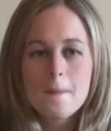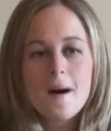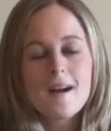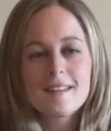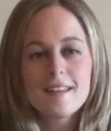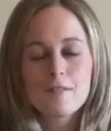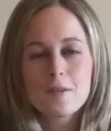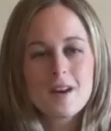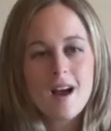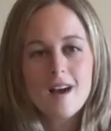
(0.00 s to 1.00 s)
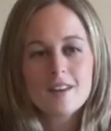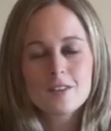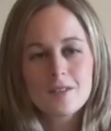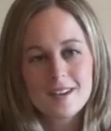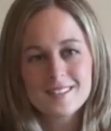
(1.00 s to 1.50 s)
but if we're
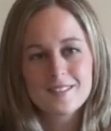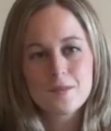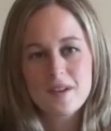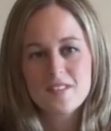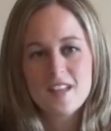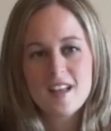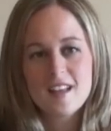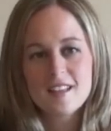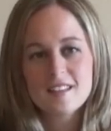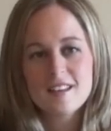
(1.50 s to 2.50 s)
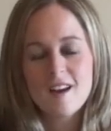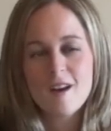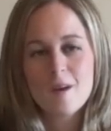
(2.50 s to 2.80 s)
not aggressive with it,